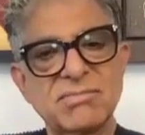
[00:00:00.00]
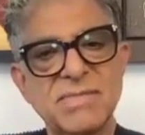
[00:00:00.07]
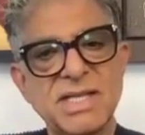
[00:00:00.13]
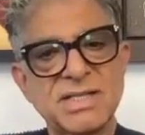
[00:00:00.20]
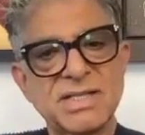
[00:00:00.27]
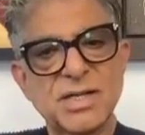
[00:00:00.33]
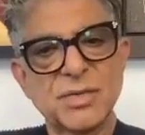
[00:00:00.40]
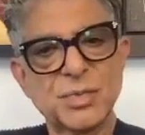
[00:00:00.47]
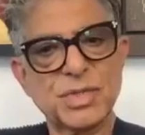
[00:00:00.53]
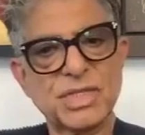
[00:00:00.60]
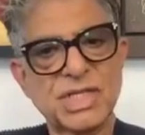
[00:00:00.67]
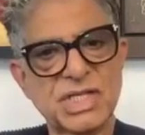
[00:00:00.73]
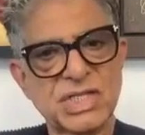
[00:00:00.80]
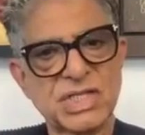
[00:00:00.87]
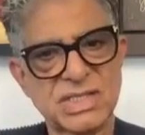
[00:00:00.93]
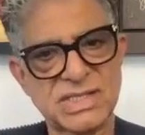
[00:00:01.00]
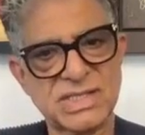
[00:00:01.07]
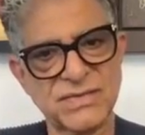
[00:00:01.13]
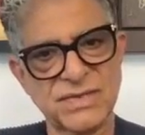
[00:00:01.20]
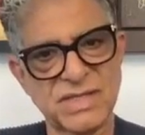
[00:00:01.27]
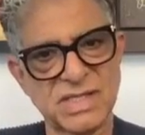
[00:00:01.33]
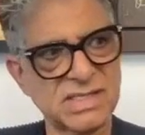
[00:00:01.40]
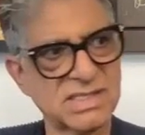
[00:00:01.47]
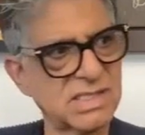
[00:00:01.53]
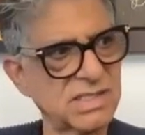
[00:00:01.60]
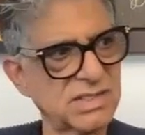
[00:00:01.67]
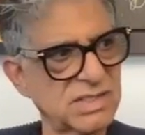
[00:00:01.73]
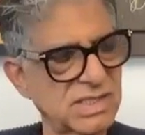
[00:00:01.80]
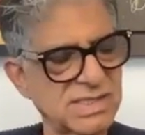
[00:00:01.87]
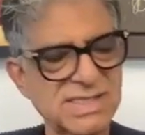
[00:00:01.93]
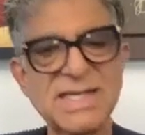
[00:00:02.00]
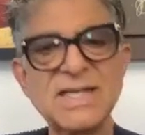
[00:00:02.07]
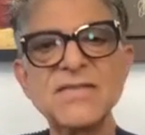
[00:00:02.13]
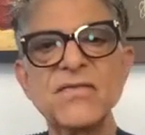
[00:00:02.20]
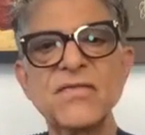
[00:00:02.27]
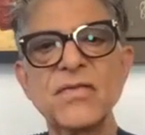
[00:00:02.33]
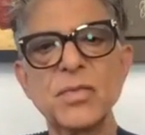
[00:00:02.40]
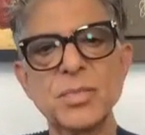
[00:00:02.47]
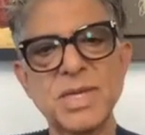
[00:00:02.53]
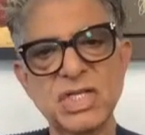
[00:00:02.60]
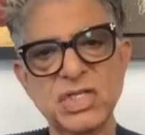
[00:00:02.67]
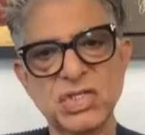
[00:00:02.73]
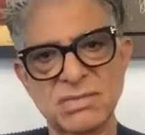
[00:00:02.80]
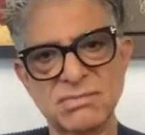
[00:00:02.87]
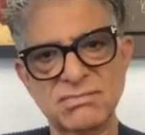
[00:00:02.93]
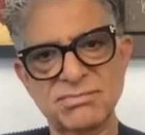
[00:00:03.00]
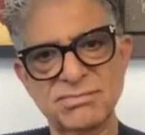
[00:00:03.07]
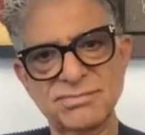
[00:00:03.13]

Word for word: interpretations of this, such as information